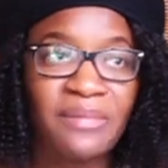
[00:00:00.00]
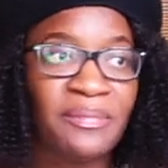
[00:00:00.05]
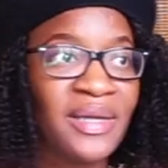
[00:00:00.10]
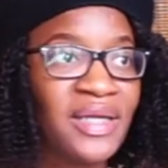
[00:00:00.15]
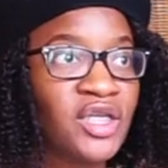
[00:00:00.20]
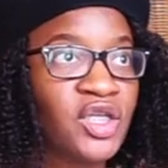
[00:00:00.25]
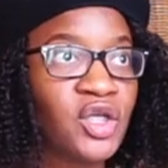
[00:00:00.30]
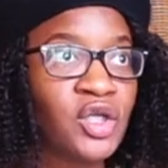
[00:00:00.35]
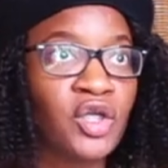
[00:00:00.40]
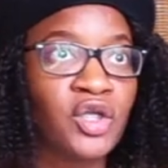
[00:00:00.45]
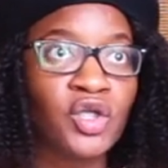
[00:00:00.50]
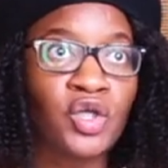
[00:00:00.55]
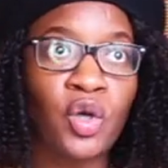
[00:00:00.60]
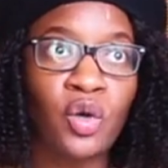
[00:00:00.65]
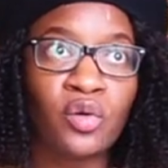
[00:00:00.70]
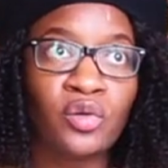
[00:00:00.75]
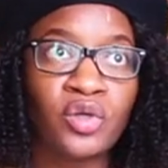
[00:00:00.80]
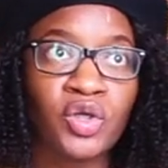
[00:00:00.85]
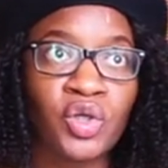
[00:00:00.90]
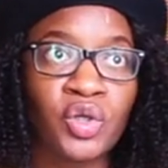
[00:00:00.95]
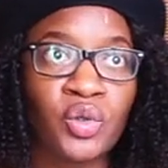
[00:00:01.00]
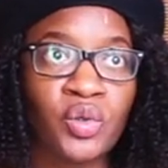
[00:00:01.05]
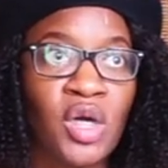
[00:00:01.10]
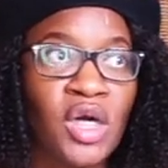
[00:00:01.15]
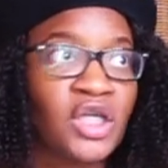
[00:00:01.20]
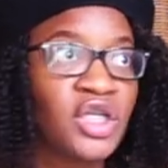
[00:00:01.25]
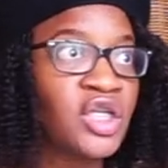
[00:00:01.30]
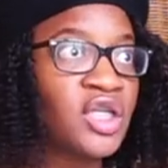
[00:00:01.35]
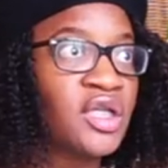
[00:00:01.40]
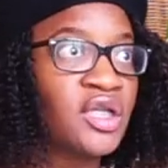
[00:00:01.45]
The bitch done told you
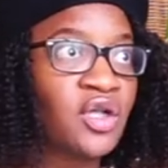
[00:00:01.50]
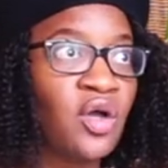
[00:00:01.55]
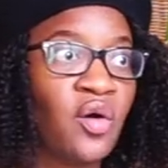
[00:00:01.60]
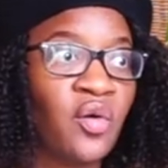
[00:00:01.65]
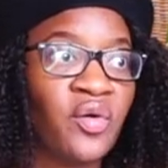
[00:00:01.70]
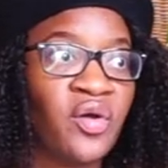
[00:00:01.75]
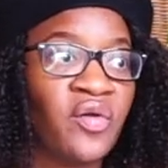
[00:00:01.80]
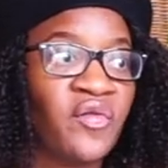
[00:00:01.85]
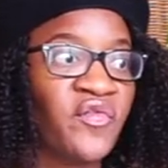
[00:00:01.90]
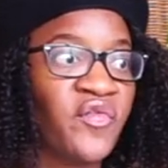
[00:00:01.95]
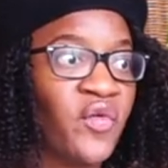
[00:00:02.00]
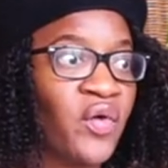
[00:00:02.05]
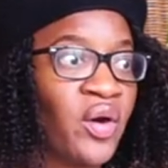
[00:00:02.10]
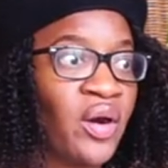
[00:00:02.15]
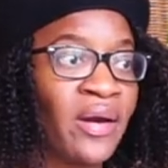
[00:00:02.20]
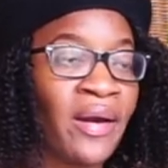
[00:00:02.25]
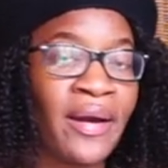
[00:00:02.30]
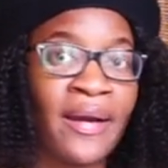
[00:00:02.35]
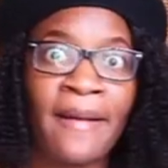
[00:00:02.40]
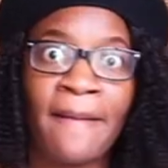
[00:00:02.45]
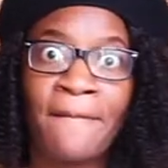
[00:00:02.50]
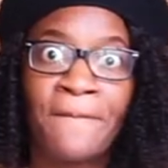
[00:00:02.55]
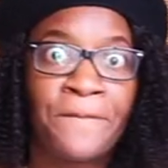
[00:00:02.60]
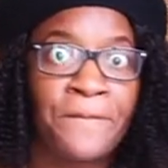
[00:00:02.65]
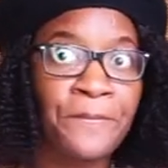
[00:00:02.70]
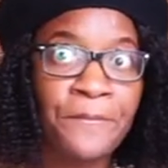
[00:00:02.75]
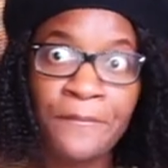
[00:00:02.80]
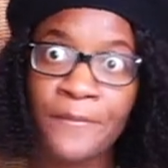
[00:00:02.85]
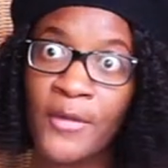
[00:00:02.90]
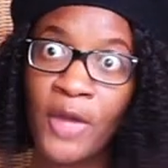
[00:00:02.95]
she's going for
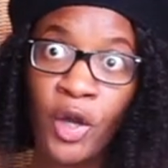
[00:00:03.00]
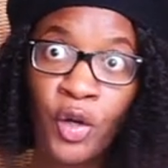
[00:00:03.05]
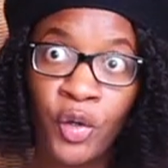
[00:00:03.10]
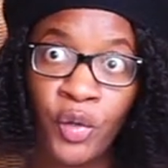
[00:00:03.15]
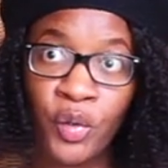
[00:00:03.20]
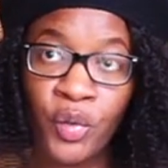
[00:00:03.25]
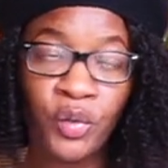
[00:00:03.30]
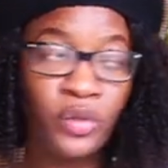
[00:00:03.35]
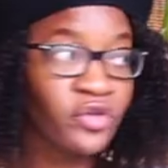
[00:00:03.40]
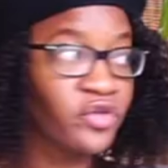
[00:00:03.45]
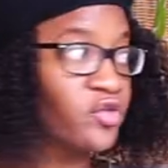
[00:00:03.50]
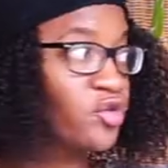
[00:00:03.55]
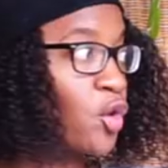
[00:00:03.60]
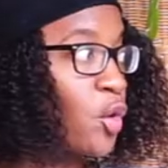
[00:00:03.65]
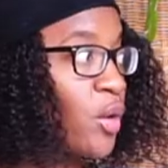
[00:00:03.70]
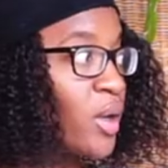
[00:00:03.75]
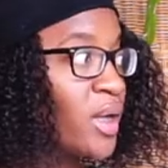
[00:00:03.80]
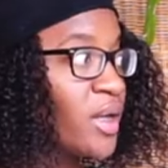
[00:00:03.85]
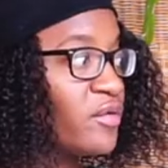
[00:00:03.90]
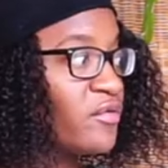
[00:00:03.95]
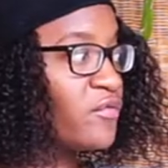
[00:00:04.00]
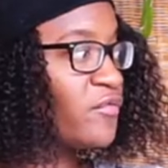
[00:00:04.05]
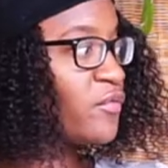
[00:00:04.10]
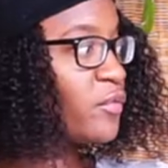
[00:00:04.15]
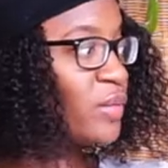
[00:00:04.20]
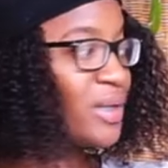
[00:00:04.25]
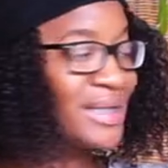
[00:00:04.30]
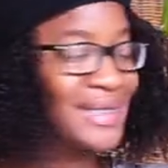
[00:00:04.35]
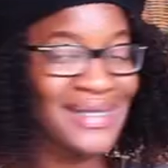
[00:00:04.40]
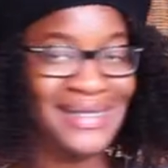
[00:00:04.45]
who? She's going
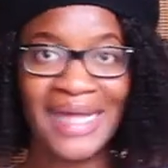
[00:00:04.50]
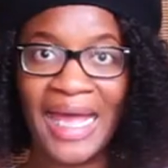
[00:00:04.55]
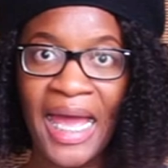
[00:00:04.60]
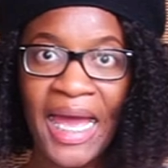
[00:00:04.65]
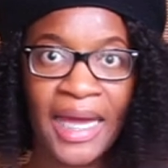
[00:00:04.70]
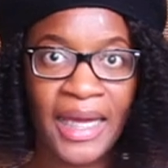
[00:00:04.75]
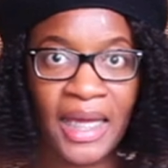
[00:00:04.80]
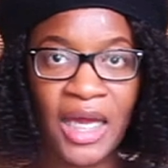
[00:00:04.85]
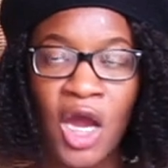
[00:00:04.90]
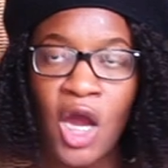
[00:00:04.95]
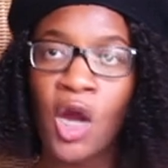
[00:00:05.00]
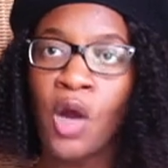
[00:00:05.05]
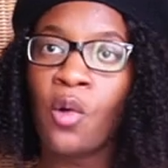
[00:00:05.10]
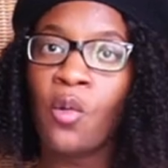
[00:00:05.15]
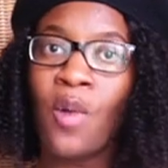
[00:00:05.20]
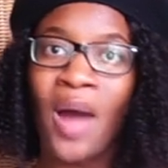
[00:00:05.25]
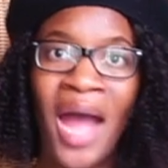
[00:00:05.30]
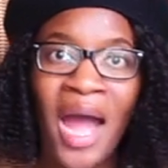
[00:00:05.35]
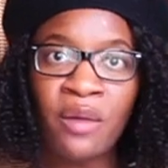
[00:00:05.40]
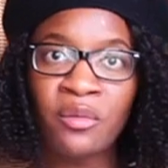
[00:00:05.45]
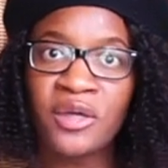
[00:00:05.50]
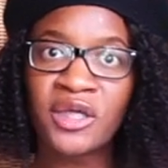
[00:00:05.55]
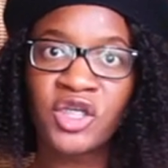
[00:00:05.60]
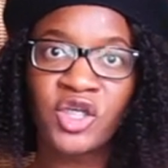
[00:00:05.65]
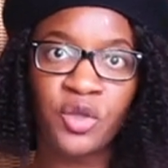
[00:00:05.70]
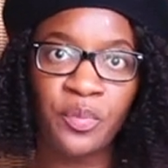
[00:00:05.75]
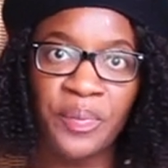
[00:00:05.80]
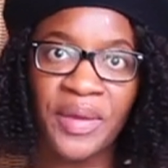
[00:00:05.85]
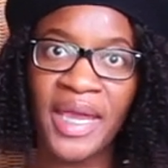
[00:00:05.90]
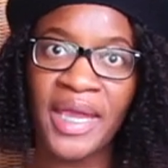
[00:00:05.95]
with Zach. Why
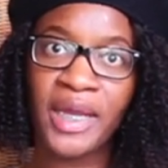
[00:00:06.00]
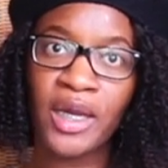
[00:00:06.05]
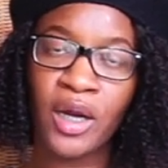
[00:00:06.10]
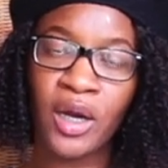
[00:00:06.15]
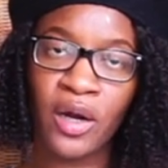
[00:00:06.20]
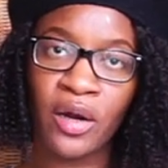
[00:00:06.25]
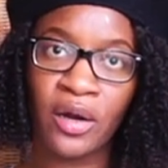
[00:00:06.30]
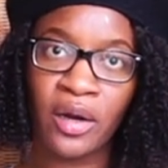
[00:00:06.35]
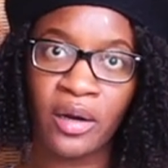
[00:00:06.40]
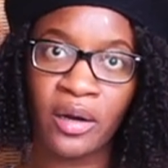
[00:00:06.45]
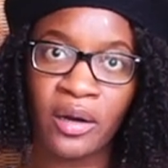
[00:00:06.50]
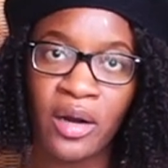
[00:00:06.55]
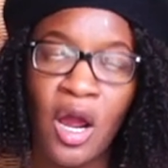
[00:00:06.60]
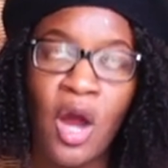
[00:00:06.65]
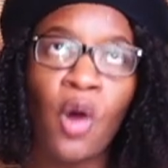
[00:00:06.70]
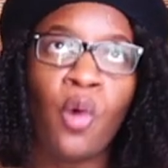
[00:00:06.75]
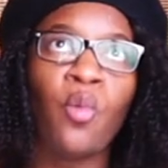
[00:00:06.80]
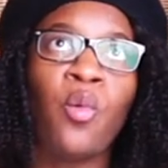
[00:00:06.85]
would you pick her?